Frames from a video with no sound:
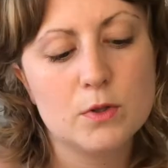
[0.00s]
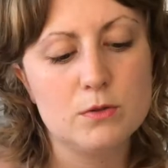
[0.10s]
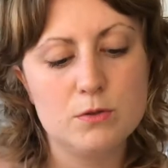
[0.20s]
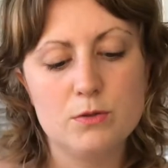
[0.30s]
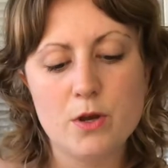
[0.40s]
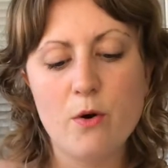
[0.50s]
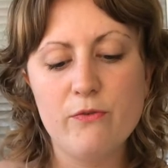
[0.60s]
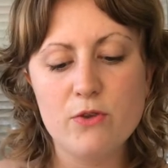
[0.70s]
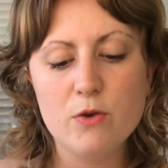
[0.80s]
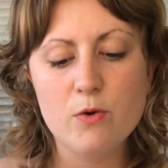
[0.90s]
So
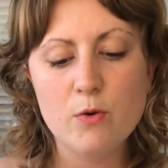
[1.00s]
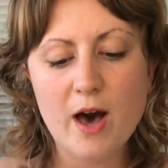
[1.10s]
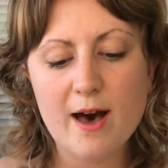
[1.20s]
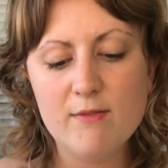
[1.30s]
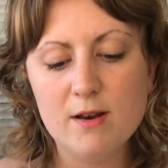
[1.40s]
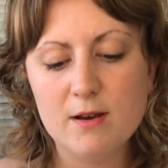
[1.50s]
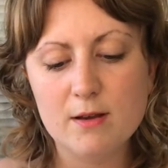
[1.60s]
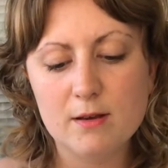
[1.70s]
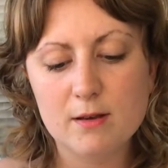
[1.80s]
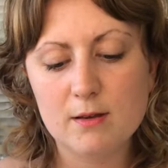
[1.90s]
if you haven't
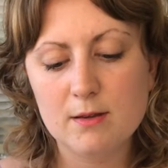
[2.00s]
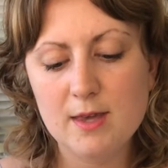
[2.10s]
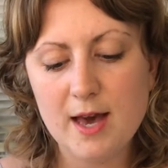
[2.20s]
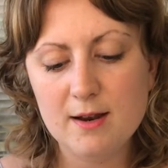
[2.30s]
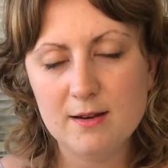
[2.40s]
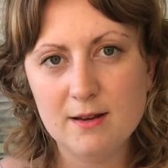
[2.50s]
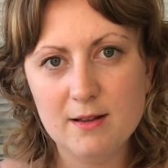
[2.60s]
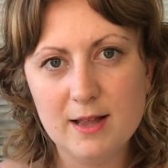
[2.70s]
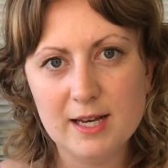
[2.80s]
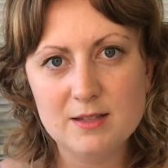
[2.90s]
yet
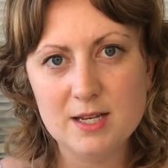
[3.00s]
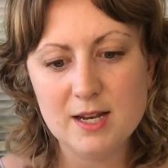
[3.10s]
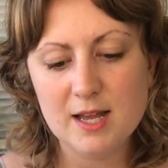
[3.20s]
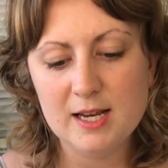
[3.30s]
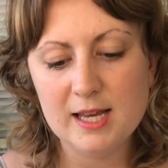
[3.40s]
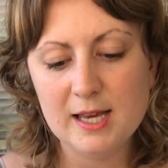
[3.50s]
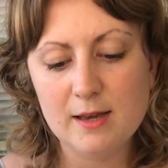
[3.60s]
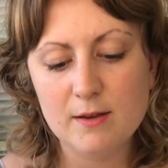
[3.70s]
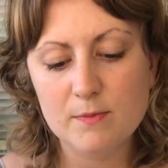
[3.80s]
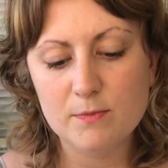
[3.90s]
collected
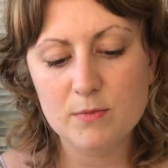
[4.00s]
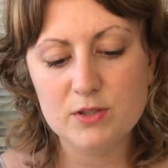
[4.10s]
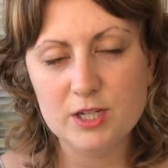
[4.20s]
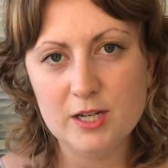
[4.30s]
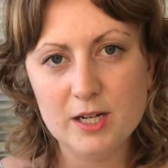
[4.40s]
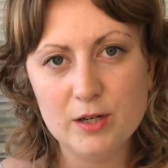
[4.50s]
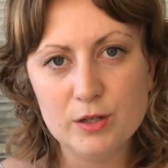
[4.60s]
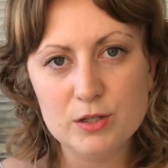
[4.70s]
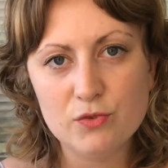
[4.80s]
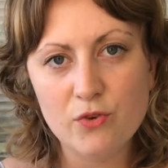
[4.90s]
any
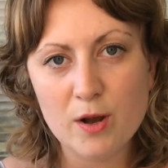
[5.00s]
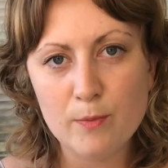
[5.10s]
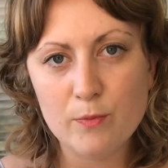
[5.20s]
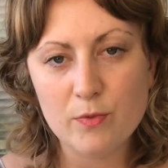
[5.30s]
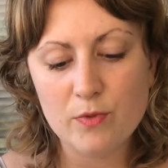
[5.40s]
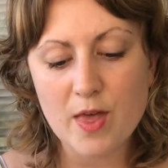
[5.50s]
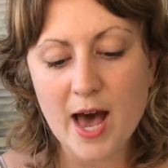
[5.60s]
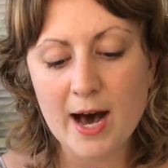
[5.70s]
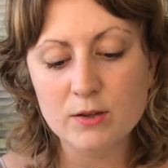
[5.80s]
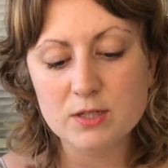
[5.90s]
materials from the
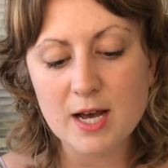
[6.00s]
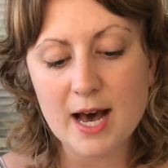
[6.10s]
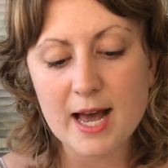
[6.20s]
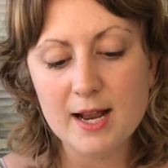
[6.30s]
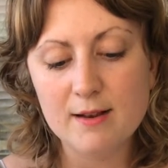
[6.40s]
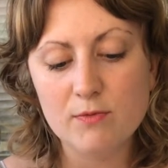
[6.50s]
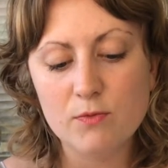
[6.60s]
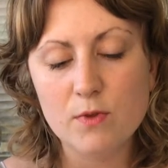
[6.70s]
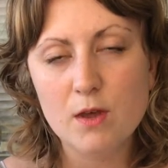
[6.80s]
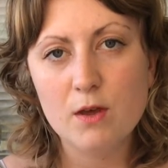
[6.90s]
outside,
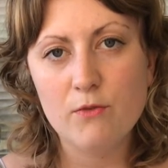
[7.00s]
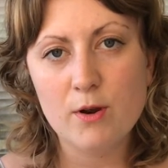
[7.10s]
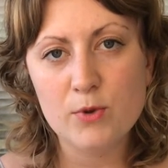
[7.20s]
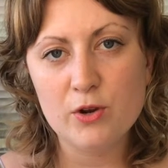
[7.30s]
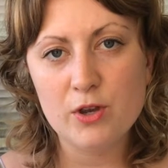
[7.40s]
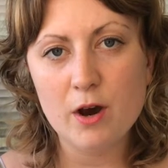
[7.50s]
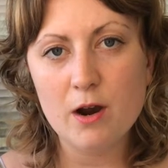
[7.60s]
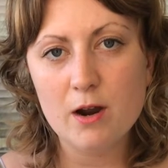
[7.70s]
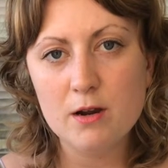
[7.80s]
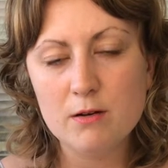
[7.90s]
from your
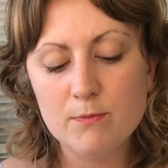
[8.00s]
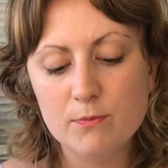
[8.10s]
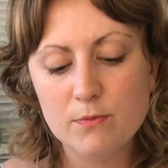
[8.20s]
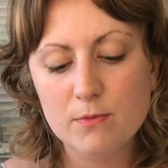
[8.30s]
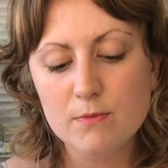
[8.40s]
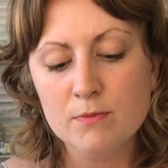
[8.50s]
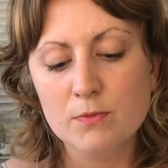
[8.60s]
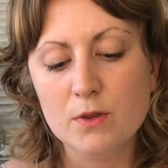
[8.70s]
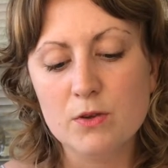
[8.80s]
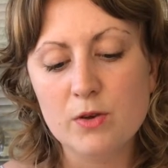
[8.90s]
yard,
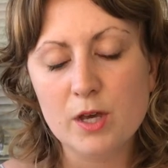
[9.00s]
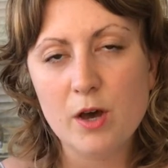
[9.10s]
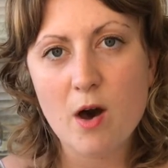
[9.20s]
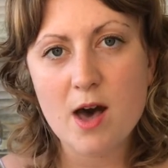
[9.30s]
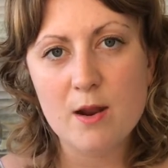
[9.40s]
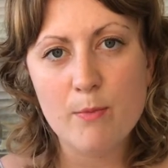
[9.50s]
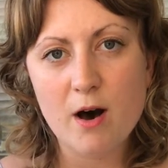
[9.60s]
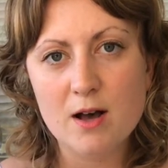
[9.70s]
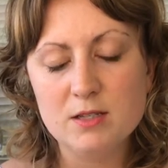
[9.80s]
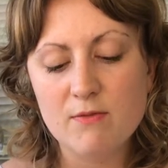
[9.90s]
you can go ahead and
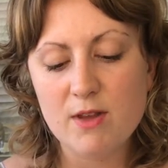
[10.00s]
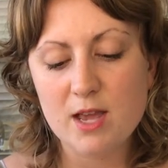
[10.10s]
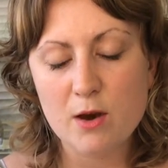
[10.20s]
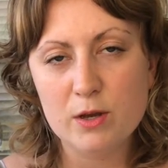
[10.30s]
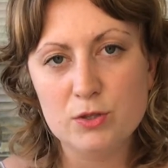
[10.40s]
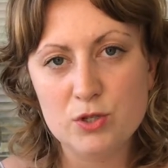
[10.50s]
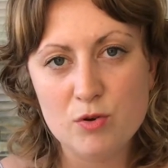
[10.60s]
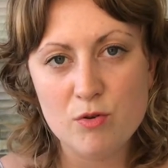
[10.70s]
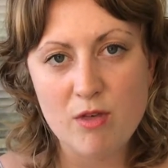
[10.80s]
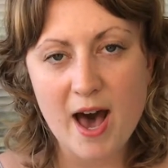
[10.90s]
pause the video and
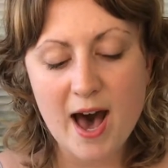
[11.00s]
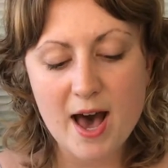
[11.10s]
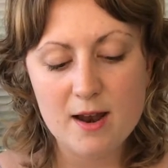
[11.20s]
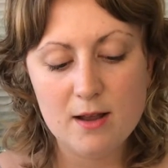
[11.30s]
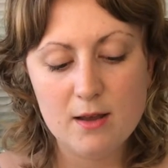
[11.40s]
do that.